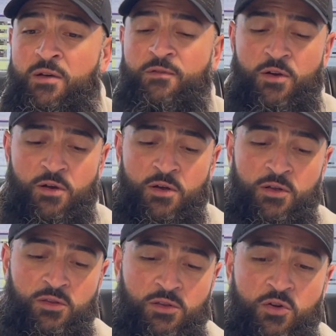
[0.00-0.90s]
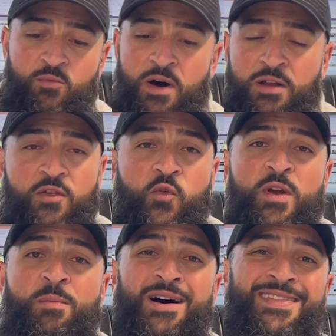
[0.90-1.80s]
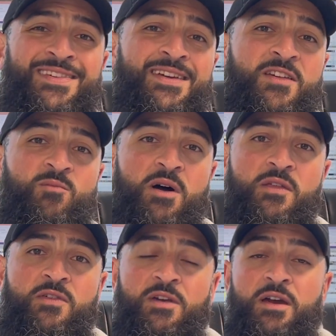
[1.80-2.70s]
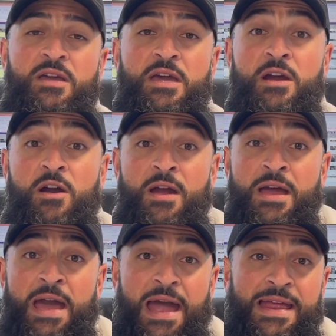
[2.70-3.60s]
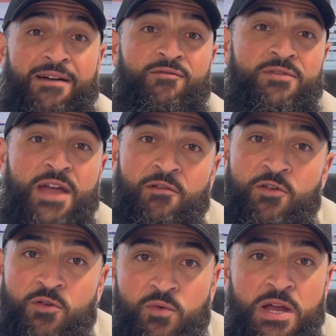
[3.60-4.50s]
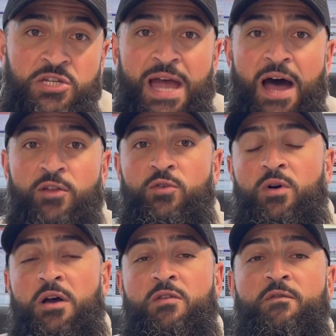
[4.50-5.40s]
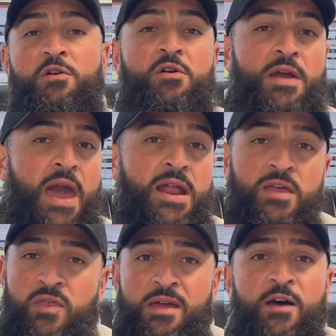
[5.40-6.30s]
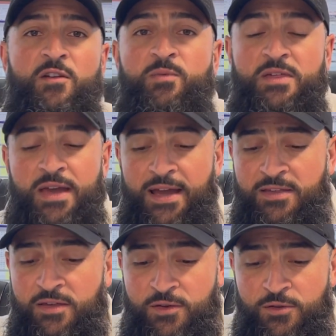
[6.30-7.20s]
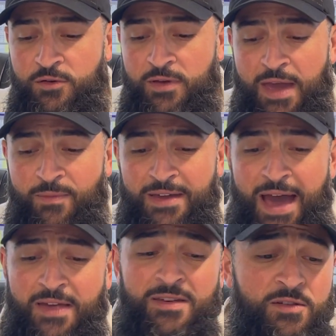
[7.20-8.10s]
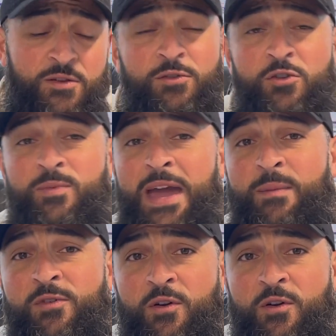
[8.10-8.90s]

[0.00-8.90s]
for 2 months, 3 months, 6 months, a year, and have never reached out to us for anything else besides these YouTube games. Guys, these YouTube games are